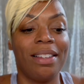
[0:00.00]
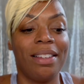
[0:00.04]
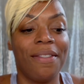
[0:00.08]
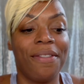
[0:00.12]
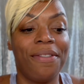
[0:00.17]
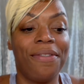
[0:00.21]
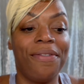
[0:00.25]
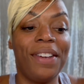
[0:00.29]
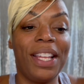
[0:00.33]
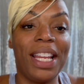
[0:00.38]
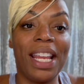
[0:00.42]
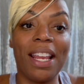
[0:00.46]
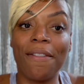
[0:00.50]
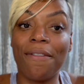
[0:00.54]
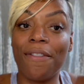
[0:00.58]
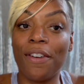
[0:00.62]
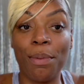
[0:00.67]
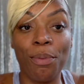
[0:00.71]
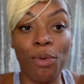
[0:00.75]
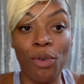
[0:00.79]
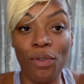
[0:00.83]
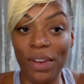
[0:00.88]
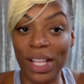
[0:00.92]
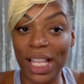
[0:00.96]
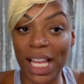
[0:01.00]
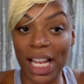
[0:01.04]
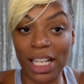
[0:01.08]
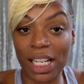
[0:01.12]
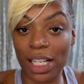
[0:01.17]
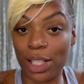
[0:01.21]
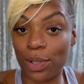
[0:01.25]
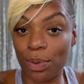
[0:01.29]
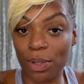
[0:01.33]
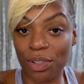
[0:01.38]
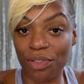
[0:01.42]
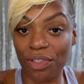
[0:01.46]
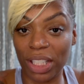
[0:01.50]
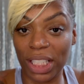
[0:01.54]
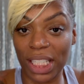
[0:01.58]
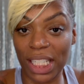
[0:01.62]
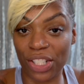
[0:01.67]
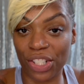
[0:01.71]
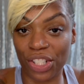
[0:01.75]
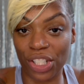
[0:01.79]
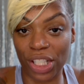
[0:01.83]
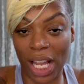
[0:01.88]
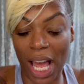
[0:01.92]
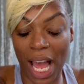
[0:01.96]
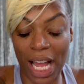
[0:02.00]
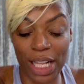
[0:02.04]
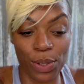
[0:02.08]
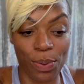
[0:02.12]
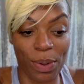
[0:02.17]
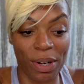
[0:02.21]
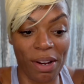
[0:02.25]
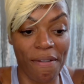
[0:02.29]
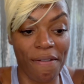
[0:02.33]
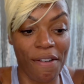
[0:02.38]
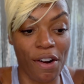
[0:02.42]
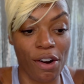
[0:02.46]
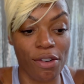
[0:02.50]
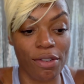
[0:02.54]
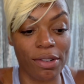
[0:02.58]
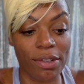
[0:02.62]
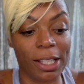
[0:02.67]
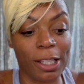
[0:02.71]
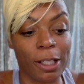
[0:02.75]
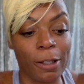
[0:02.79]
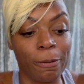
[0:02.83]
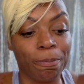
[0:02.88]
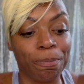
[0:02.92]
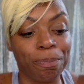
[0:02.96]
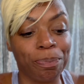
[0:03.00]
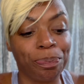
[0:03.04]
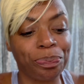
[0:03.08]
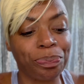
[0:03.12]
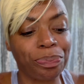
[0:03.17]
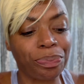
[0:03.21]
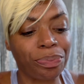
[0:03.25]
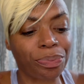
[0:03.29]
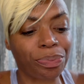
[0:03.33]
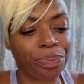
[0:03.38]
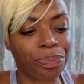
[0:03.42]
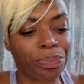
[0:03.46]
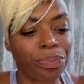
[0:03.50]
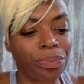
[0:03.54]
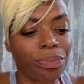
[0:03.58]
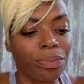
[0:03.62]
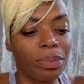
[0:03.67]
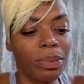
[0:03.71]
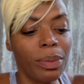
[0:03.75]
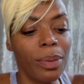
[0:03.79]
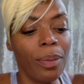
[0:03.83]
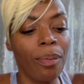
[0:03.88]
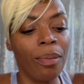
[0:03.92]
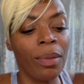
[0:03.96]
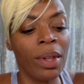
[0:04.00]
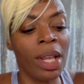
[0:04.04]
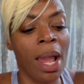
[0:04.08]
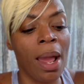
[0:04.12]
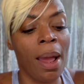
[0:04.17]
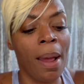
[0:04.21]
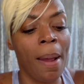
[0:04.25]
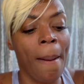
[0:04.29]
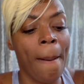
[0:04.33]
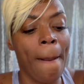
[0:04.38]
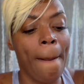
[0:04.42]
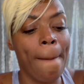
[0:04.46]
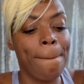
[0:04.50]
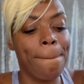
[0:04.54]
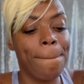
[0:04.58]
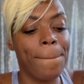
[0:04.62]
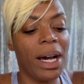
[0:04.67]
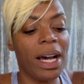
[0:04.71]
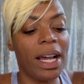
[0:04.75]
Fitting for the movie that just was released July 21st.